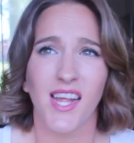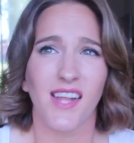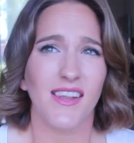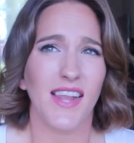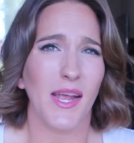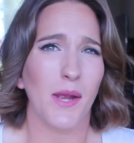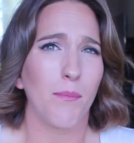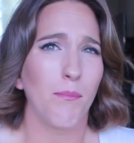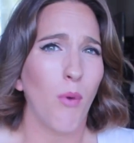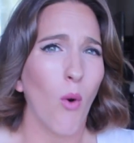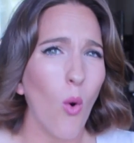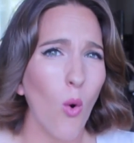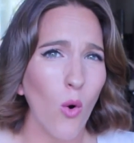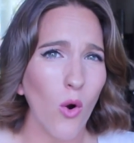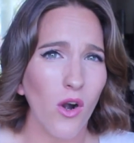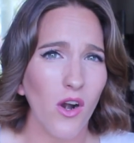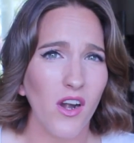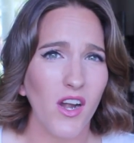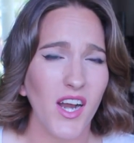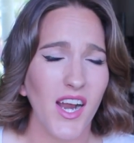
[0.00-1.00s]
Like
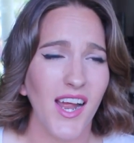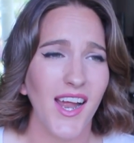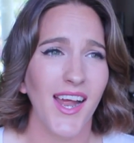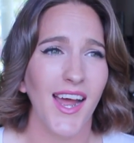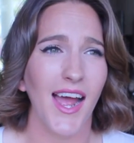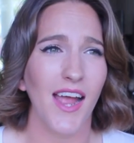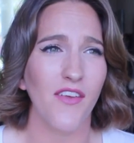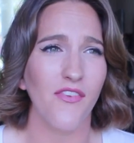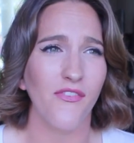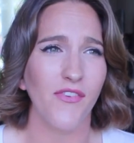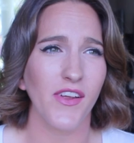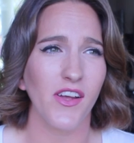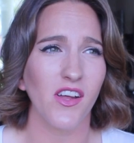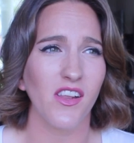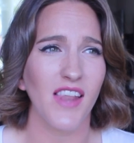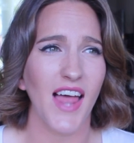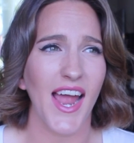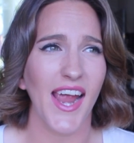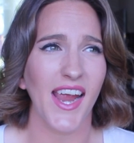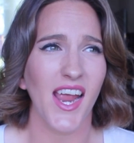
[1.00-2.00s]
pork, I feel
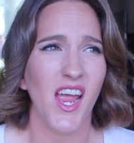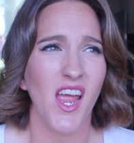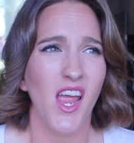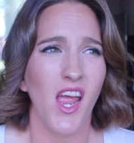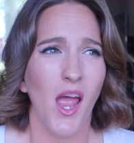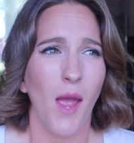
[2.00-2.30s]
like